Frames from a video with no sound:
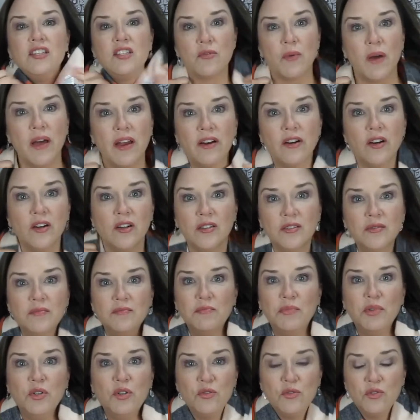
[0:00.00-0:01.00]
sweater,
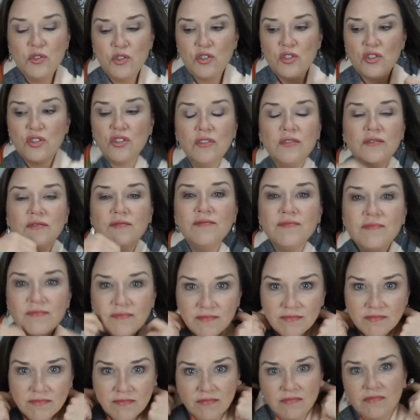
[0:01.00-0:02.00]
boots,
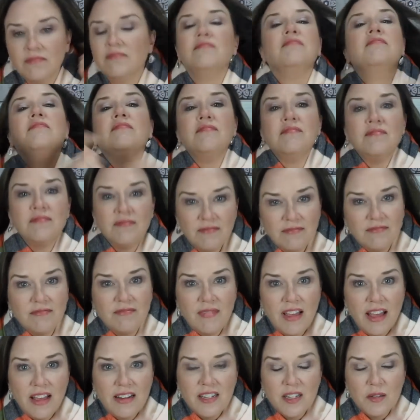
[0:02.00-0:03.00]

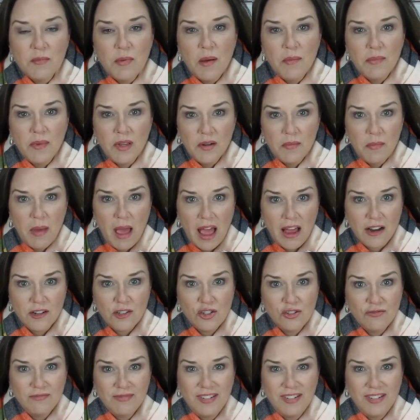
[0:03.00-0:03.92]
head to the pumpkin patch.